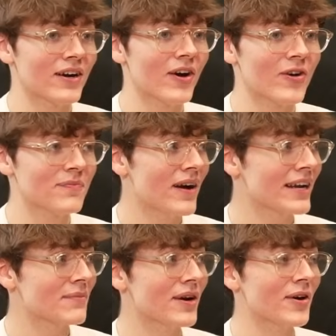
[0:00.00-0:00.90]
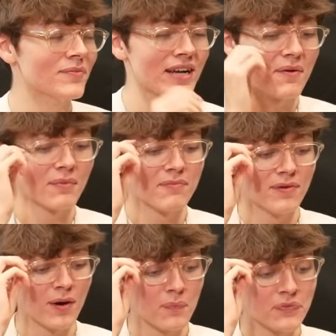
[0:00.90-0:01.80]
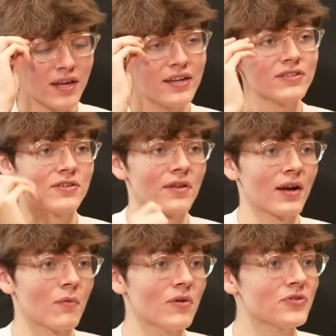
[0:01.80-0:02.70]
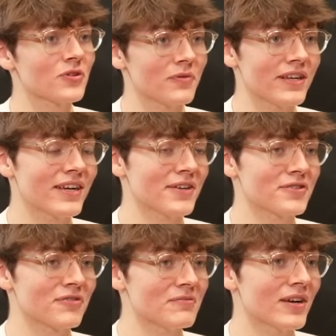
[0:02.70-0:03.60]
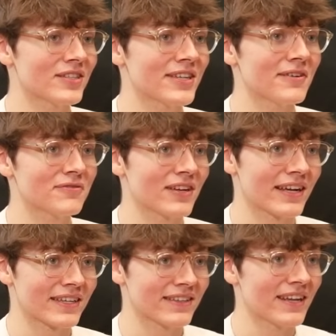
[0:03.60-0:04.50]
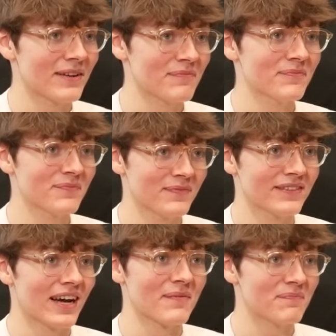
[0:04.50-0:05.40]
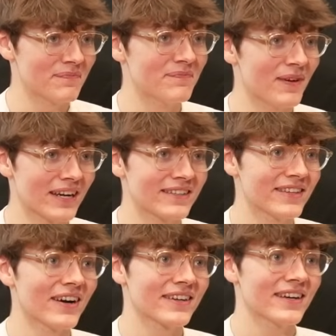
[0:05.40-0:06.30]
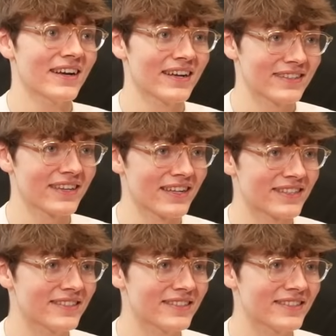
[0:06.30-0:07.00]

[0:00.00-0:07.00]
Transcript: at home, back in my hometown with my mum. Yeah. Dude, like once a week, I treat myself to like like I buy duck, and I'd I'd.